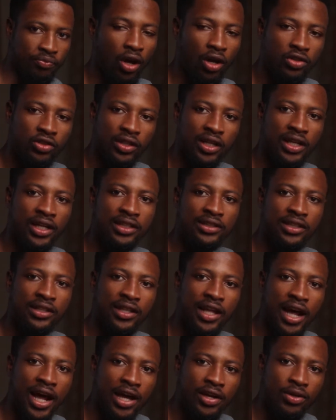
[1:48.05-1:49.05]
So the next thing
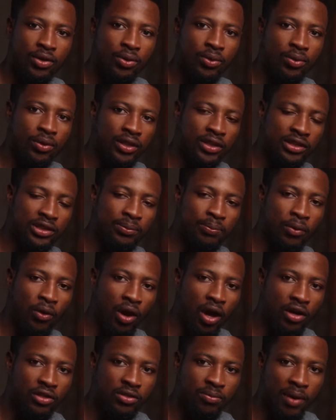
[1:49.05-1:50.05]
that I do is pull
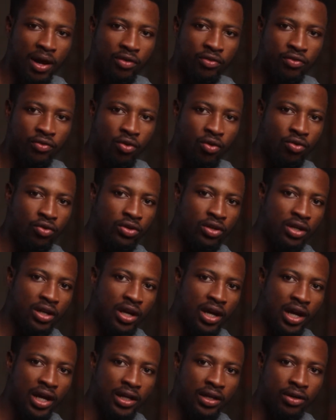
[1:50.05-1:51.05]
out my phone
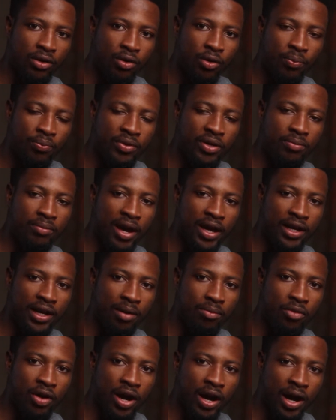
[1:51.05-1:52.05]
and open my
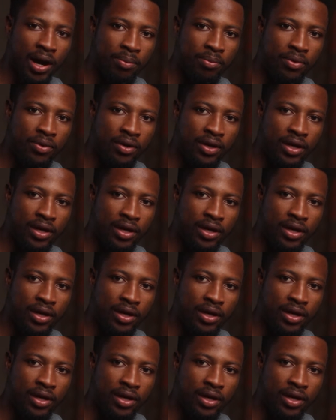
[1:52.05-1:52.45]
camera app.